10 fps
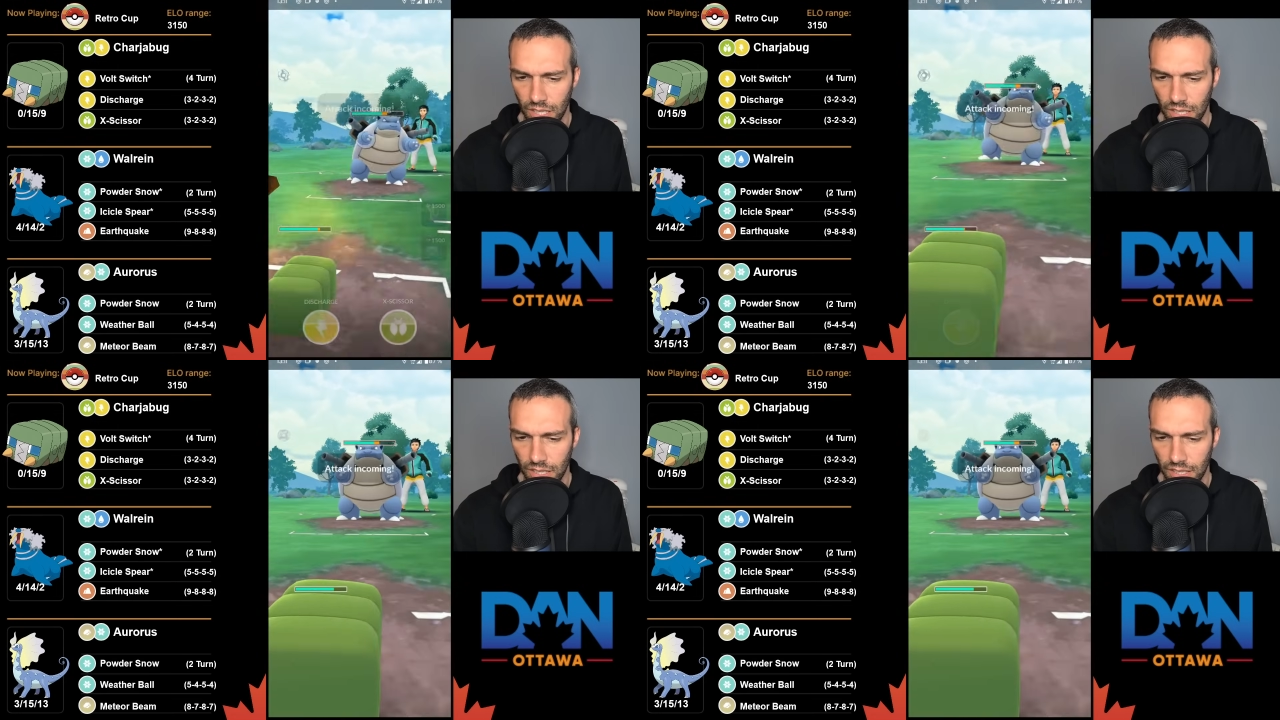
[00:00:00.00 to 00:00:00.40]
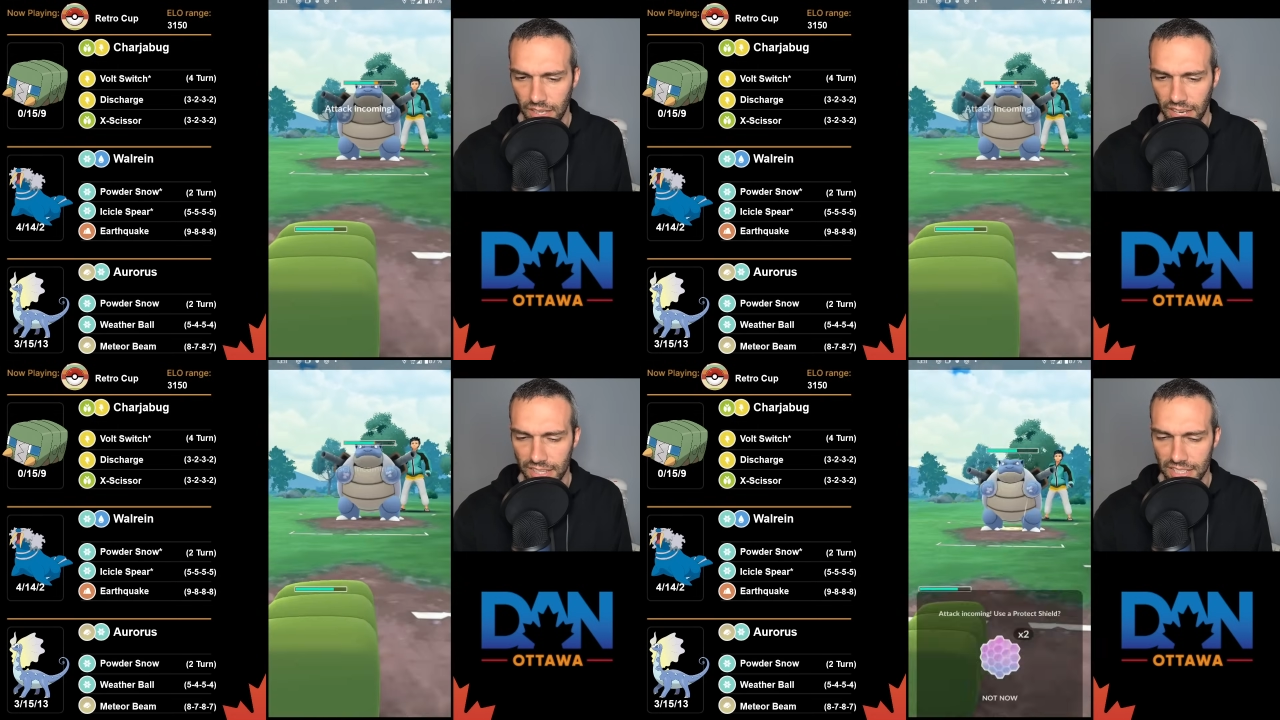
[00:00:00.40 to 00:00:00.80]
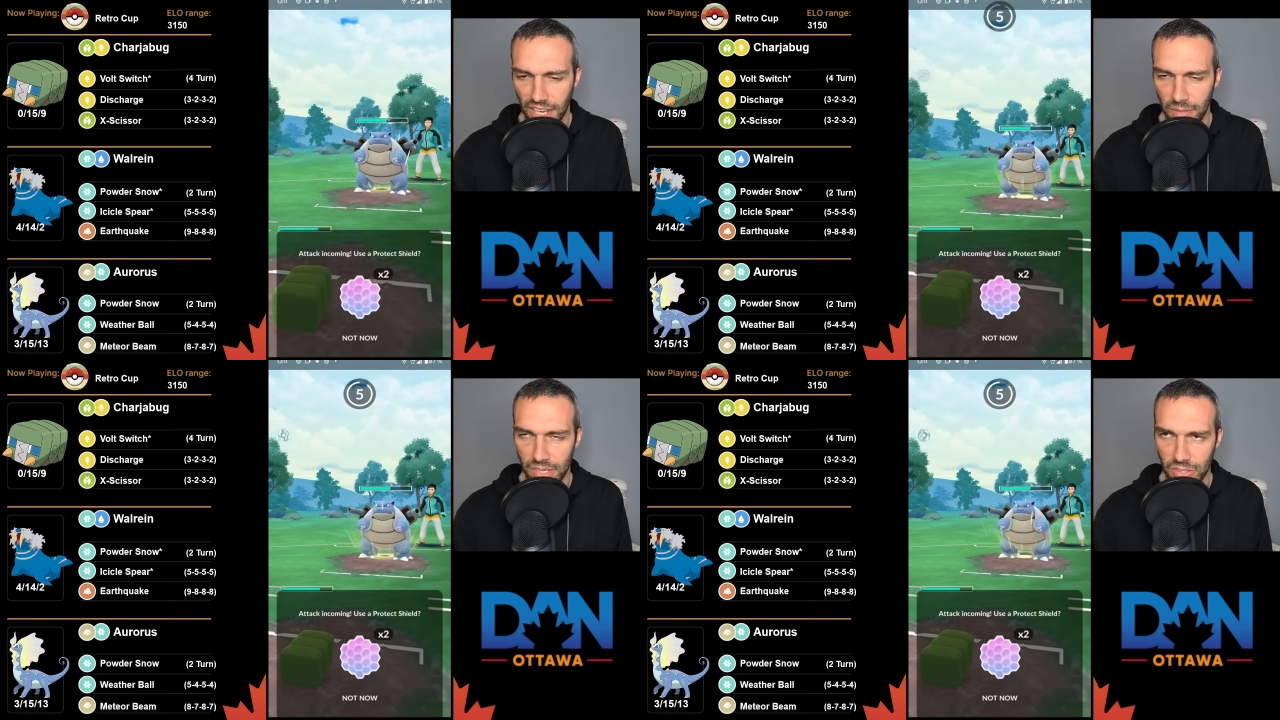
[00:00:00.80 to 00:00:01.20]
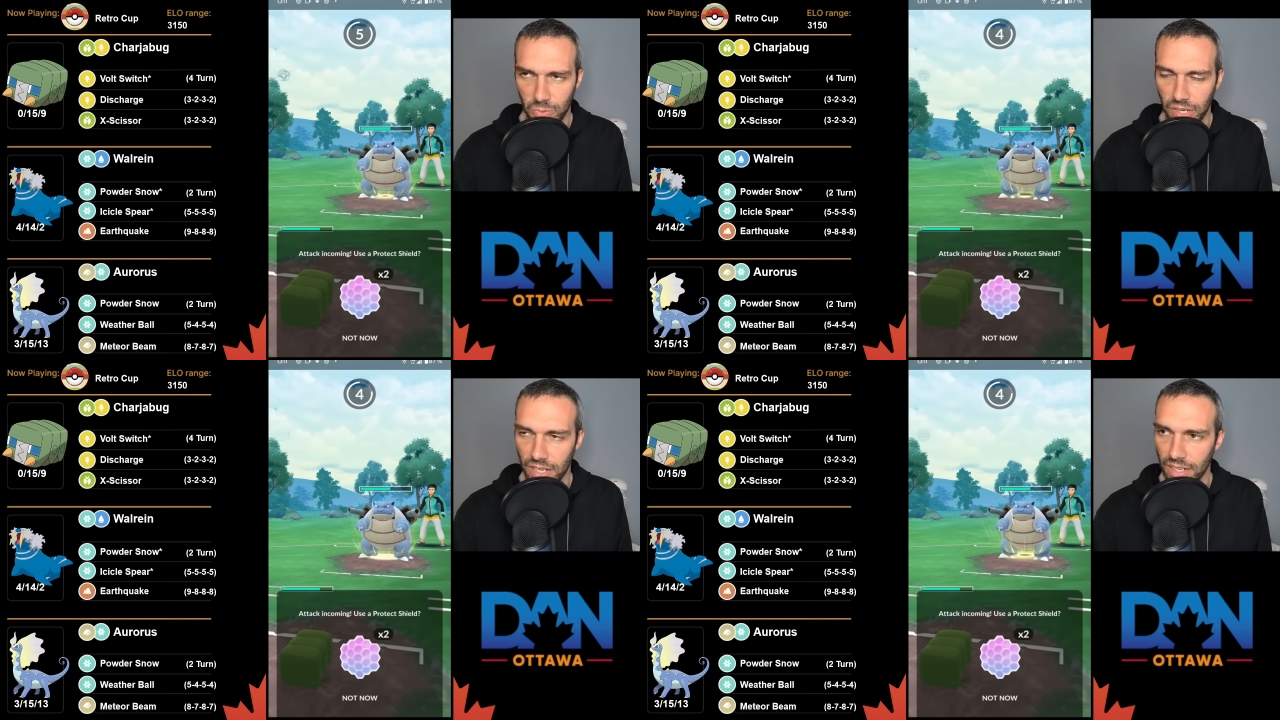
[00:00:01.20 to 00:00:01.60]
Yeah, the timing is
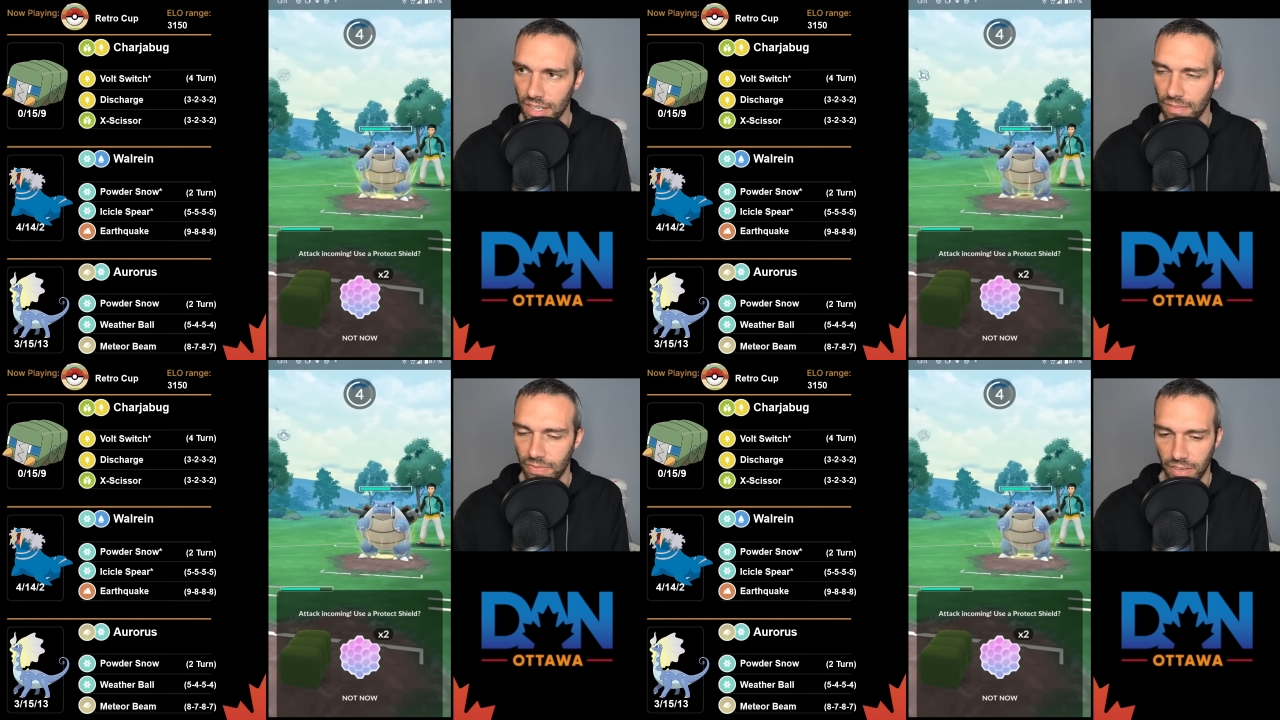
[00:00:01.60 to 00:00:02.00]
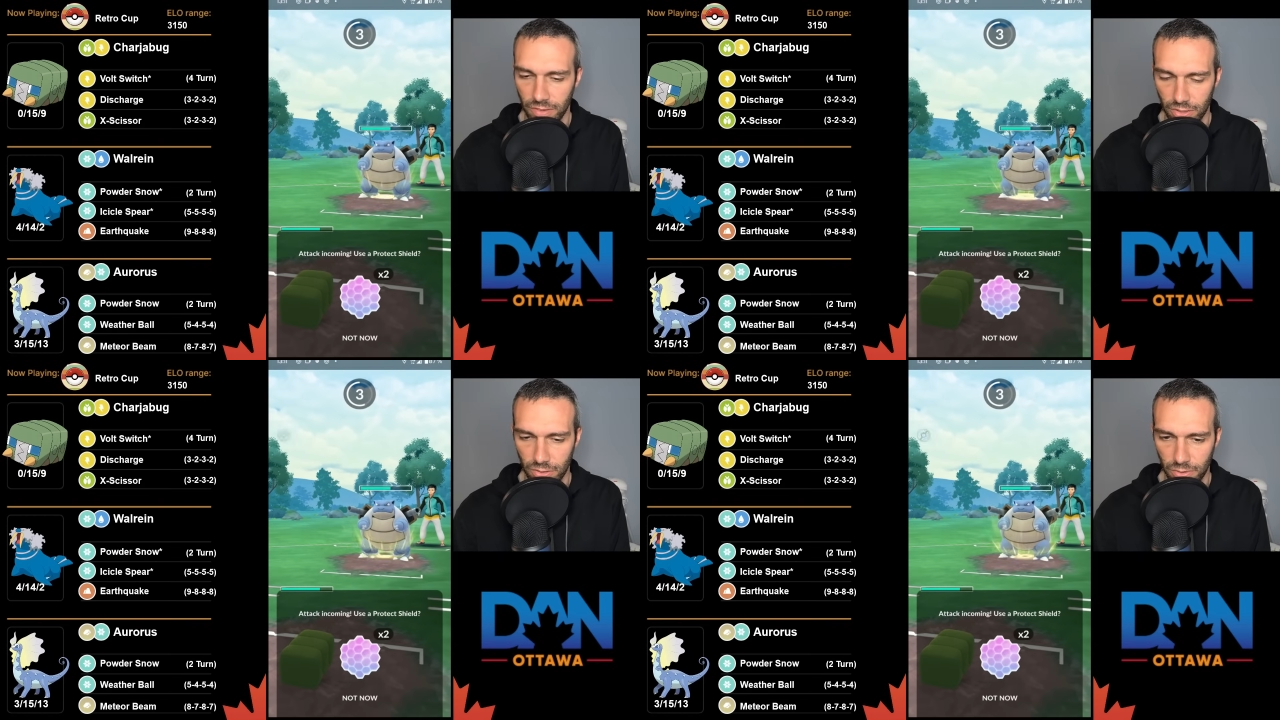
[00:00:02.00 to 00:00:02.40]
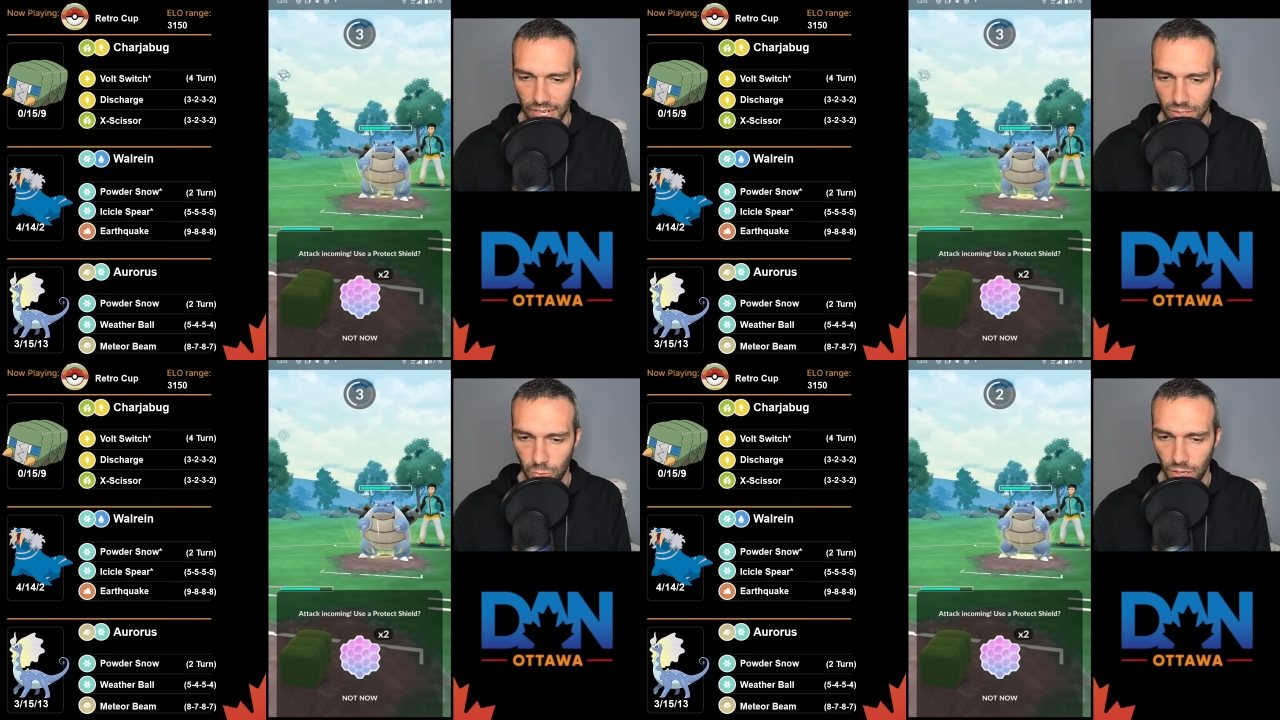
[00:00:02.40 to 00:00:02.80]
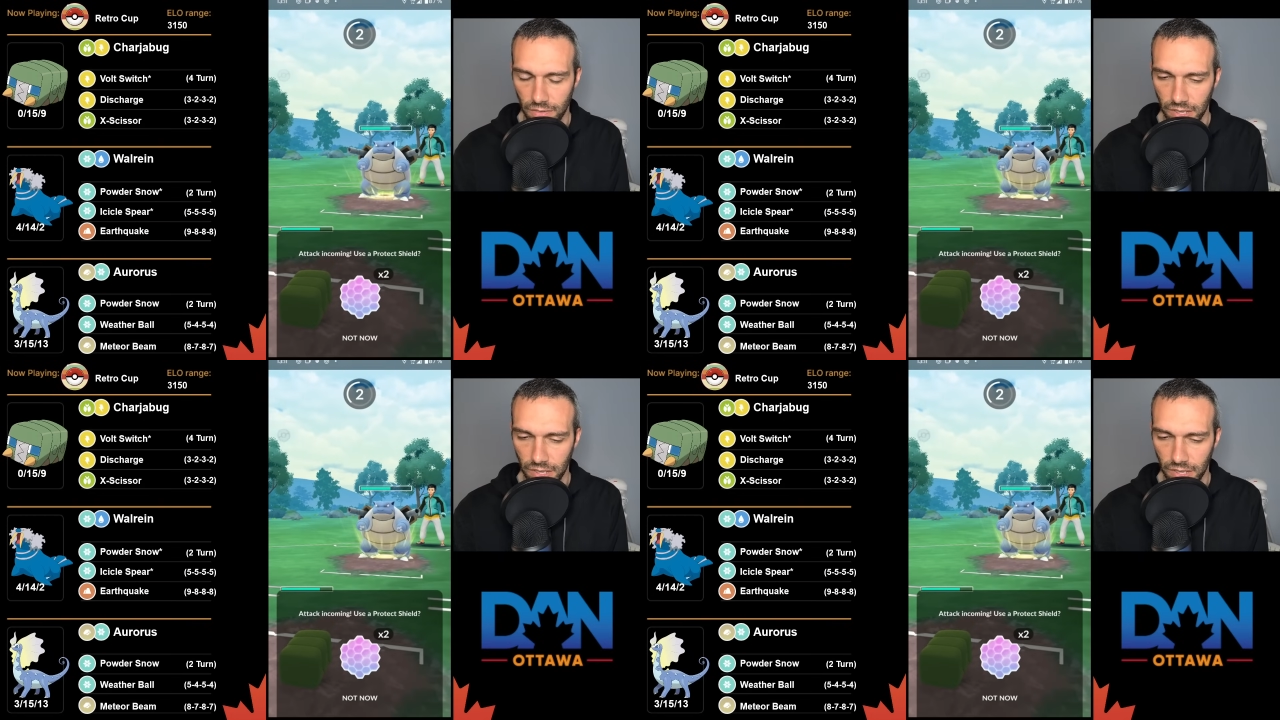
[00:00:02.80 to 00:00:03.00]
weird. If you threw right at 12,